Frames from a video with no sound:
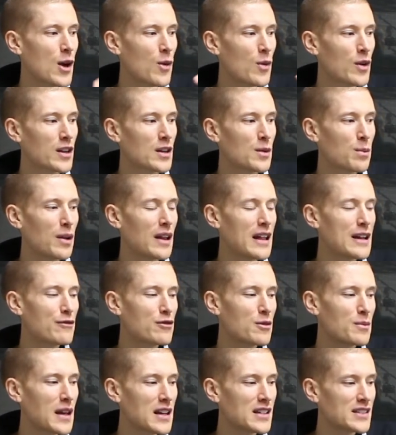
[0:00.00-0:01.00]
We're going to play
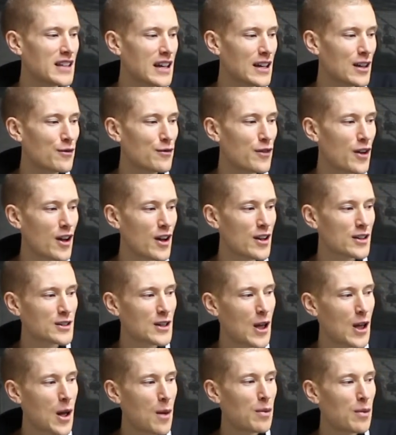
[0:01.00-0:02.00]
from that second verse,
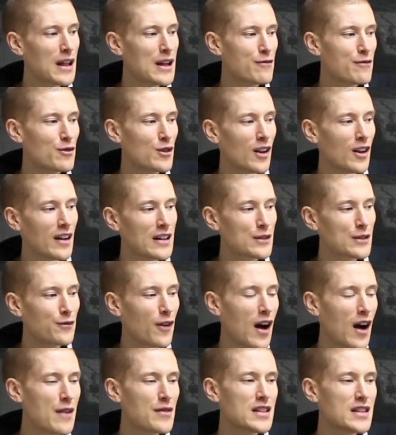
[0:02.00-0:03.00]
play through lines
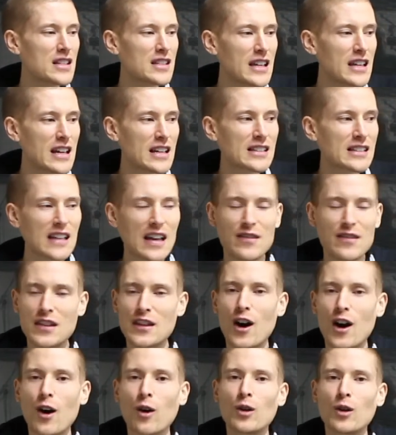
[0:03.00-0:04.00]
5 and 6, and then
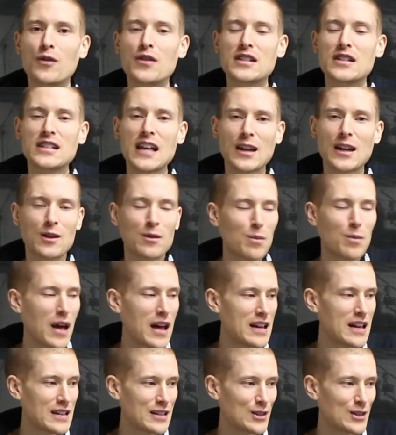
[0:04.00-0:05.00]
the whole of the second
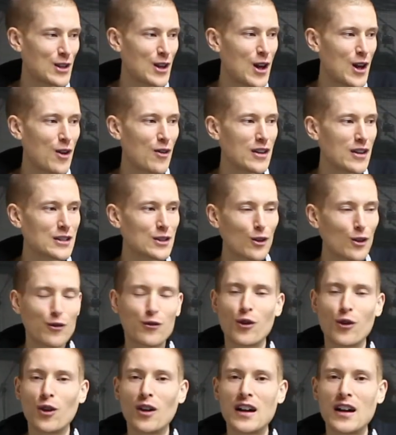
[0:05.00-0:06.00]
page. Right, so you've got
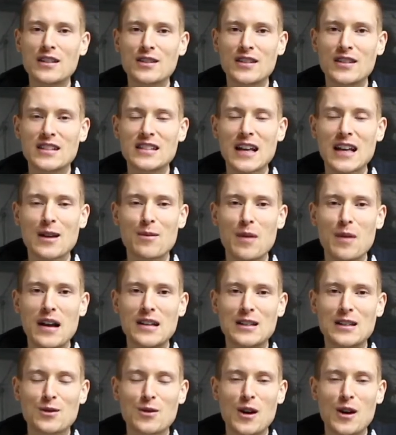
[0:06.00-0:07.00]
4 lines on the second
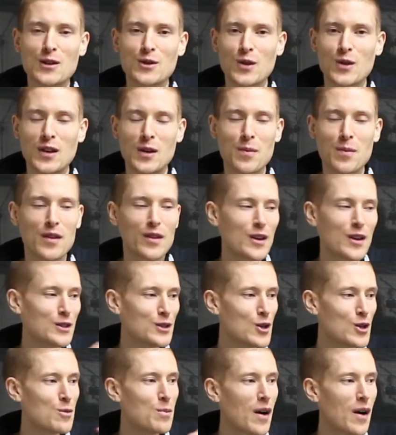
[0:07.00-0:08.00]
page as well. So we're going to put those
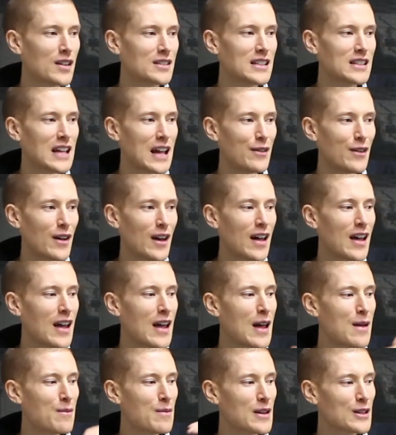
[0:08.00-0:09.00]
2 parts together,
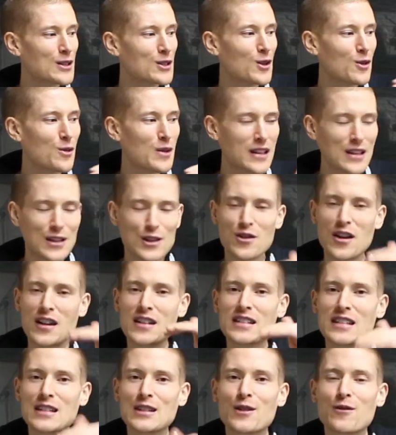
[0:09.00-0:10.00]
make sure we can
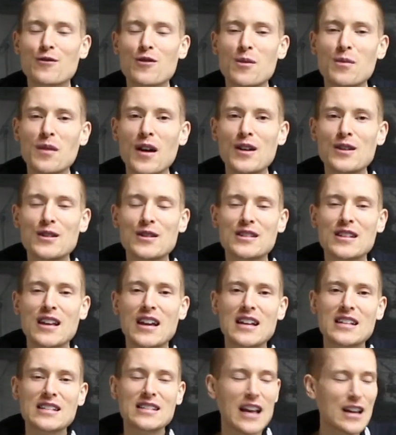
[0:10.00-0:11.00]
transition from those
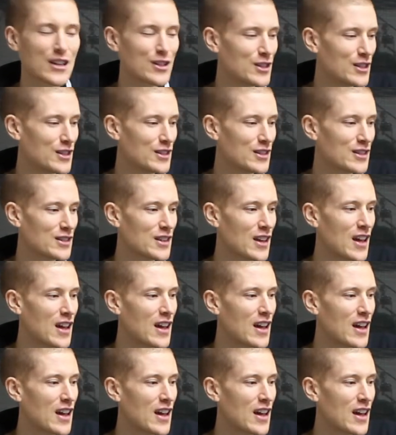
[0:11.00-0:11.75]
sections.